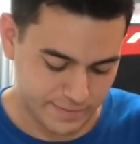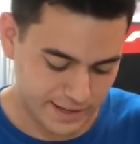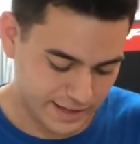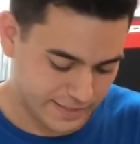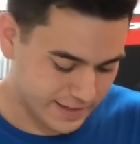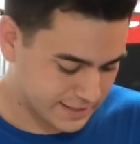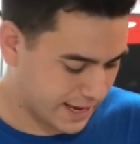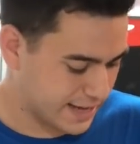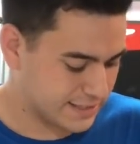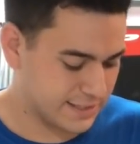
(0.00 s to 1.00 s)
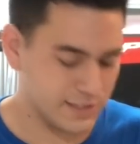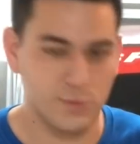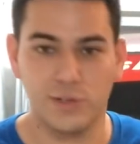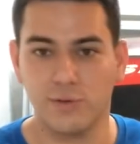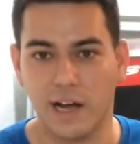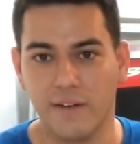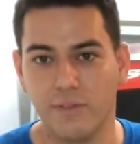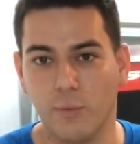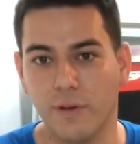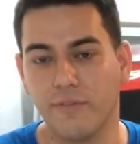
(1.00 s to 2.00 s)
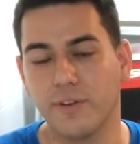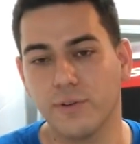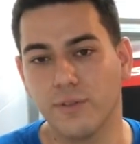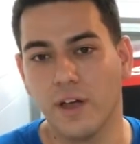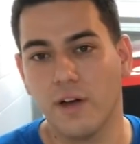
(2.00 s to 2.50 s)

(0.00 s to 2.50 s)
in this case, since we do have the Whitfield